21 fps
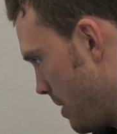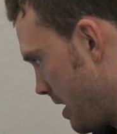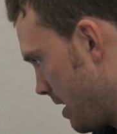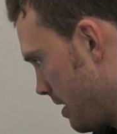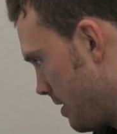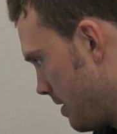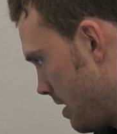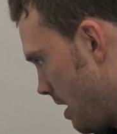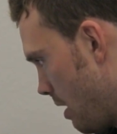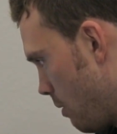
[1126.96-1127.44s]

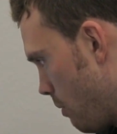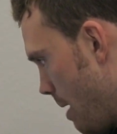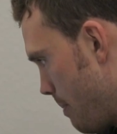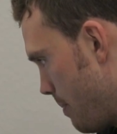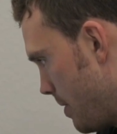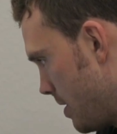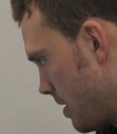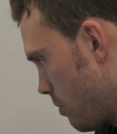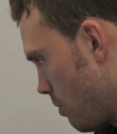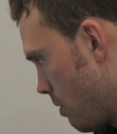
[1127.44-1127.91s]
because their
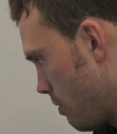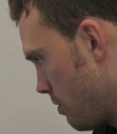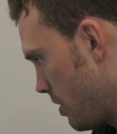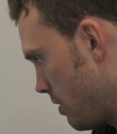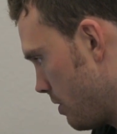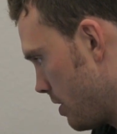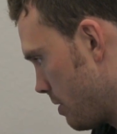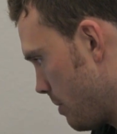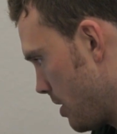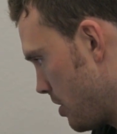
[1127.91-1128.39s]
weapons won't
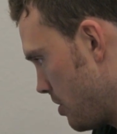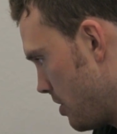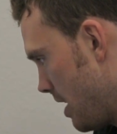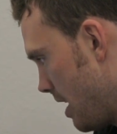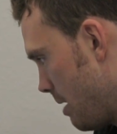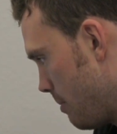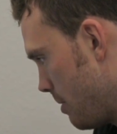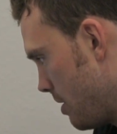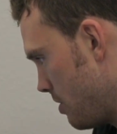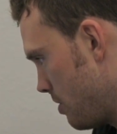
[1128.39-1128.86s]
do as much
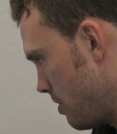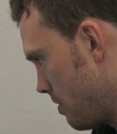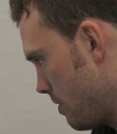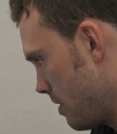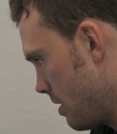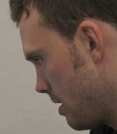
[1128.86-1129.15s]
damage,